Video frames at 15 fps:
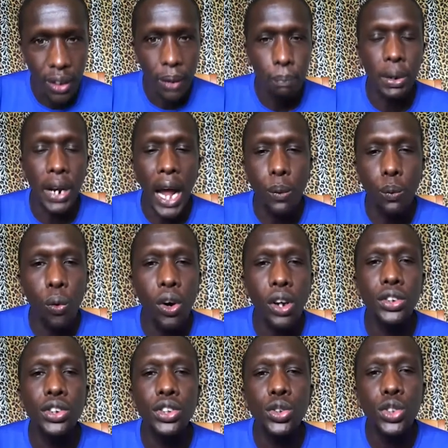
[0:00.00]
But I want
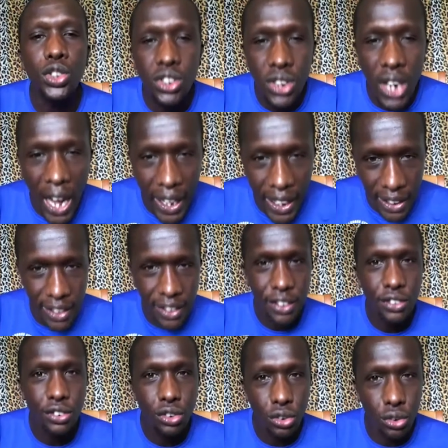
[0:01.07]
you to try it
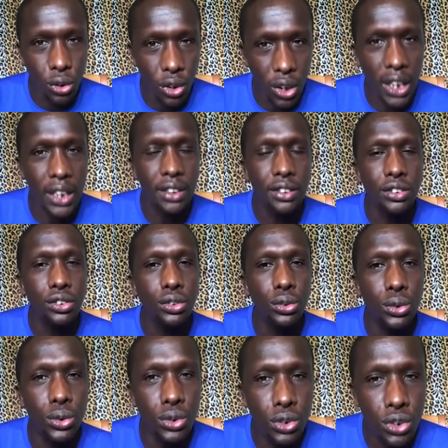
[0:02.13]
so that
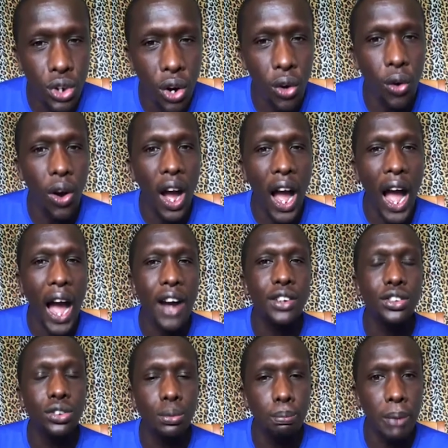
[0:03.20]
you know how
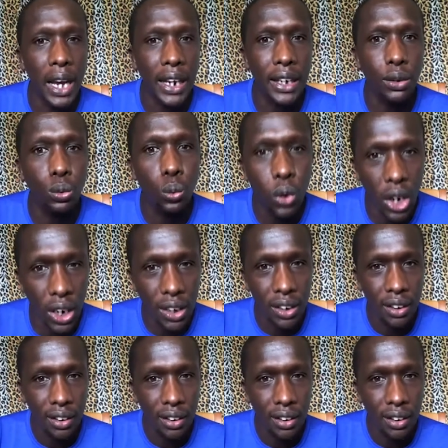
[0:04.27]
to make it work.